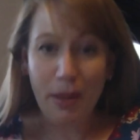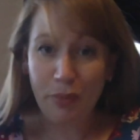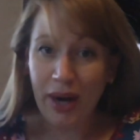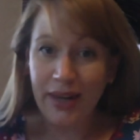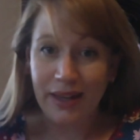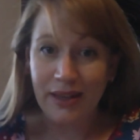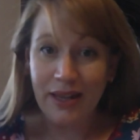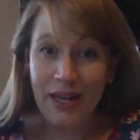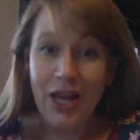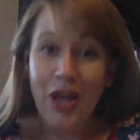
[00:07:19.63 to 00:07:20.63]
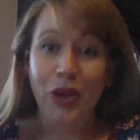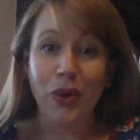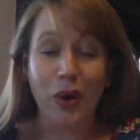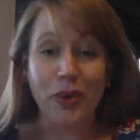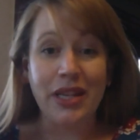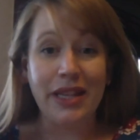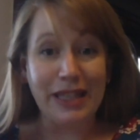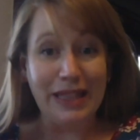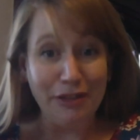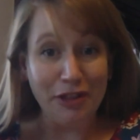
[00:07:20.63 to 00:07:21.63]
pregnant, you go to the
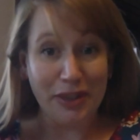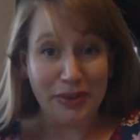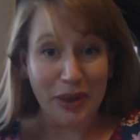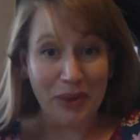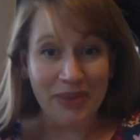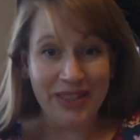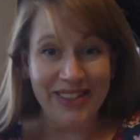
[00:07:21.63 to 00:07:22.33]
delivery room.